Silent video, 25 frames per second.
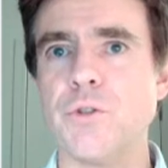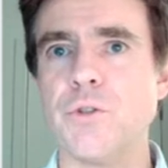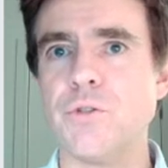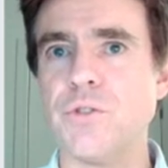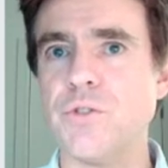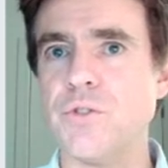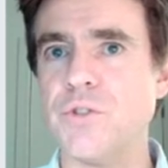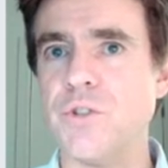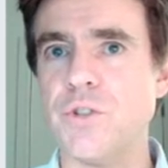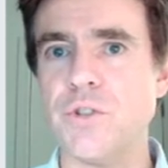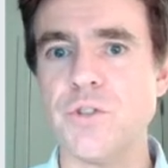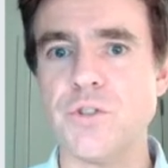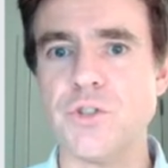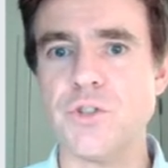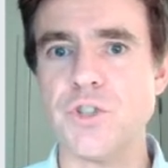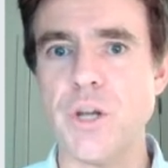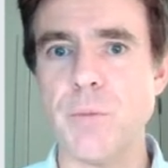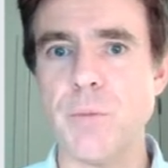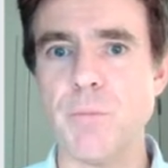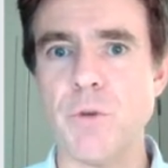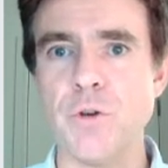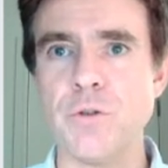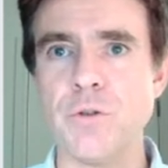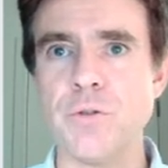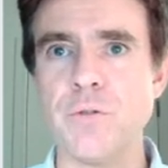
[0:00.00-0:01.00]
consider the
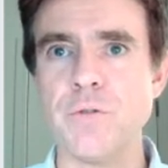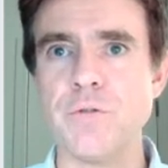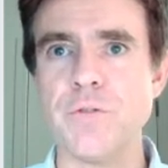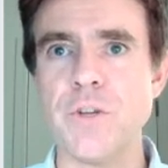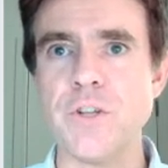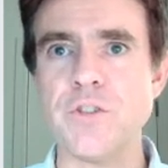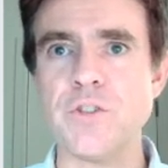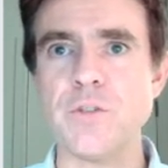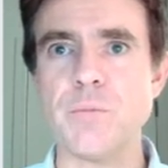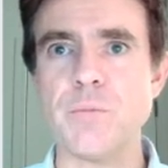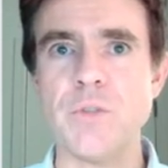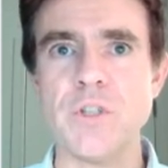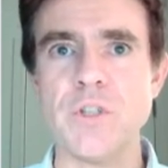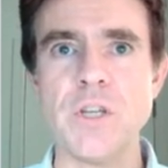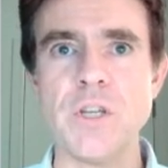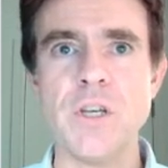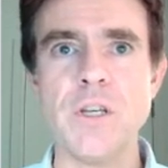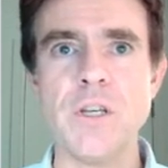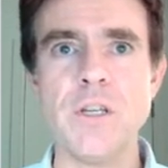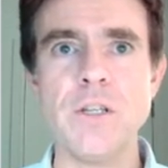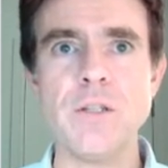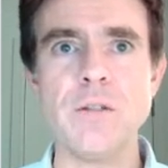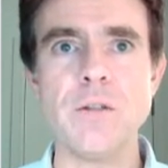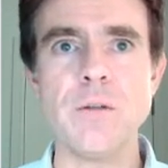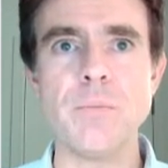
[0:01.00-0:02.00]
Shep-Logan phantom
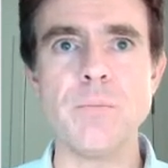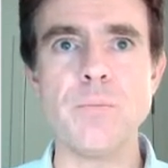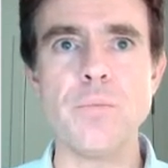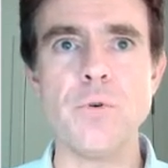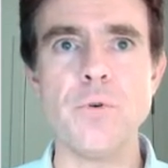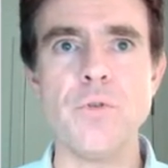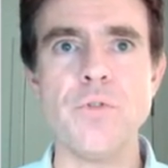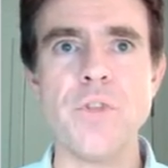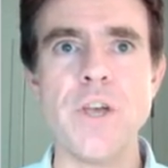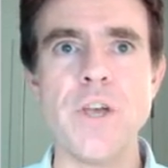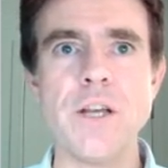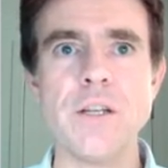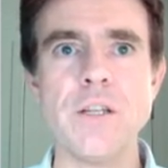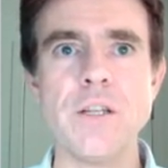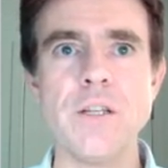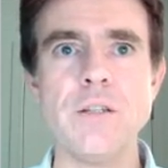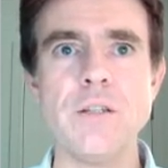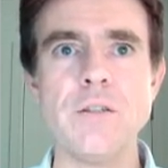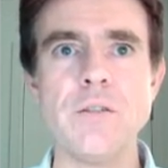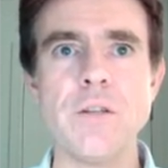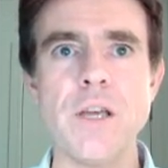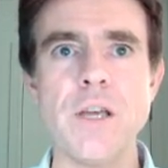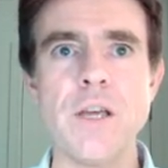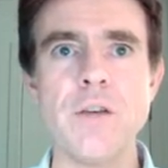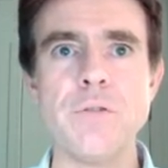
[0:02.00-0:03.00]
again, put that
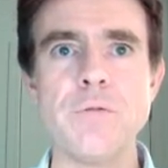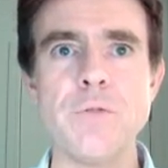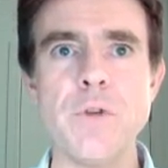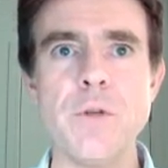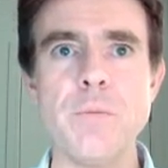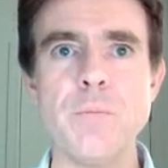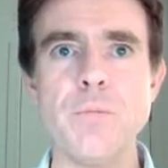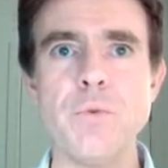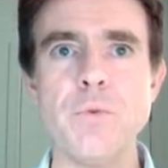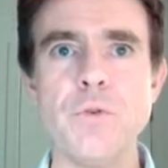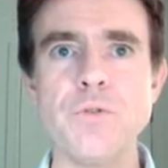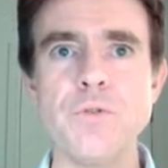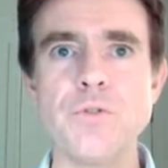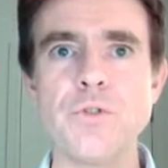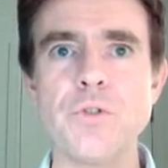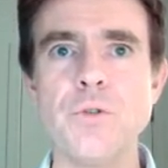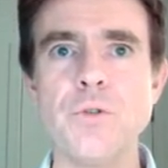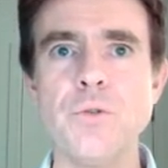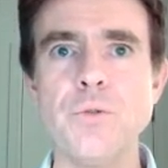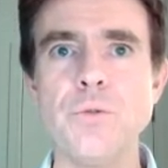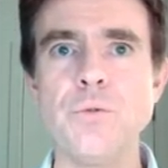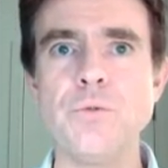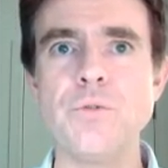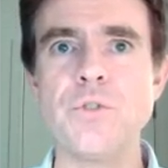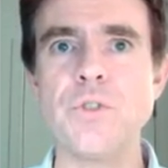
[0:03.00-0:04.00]
in, F input
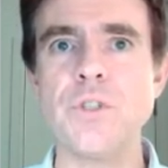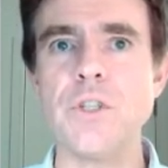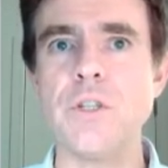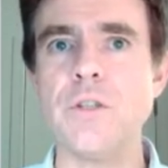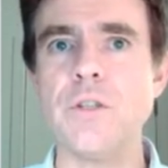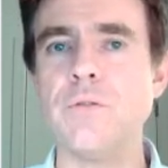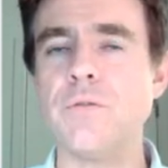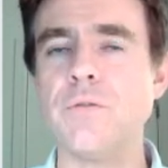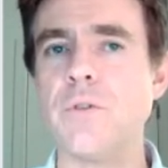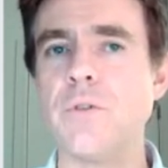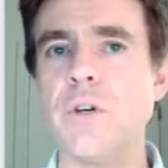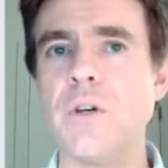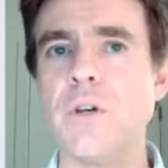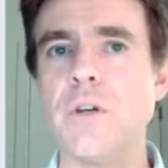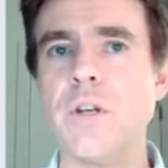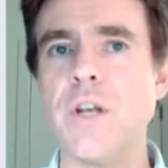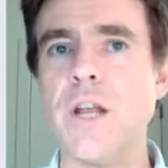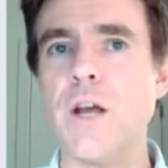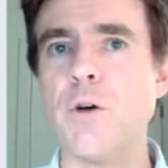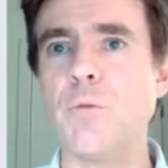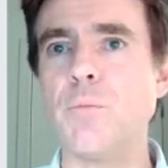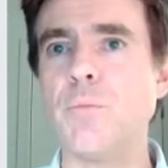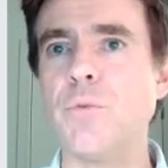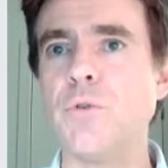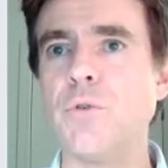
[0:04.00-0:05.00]
2 to give
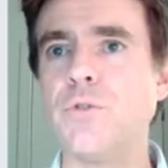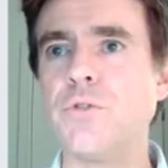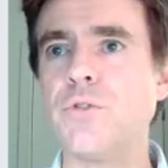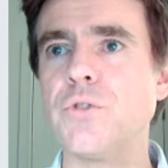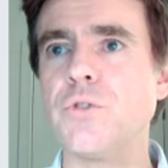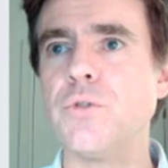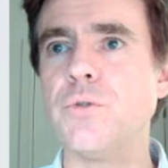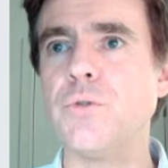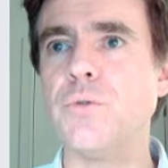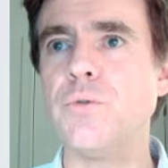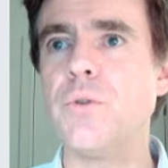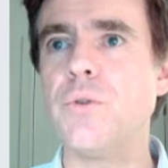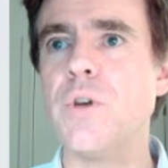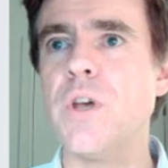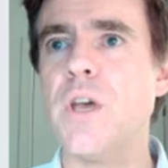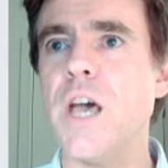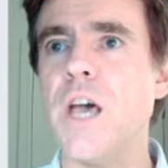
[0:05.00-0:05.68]
output 2.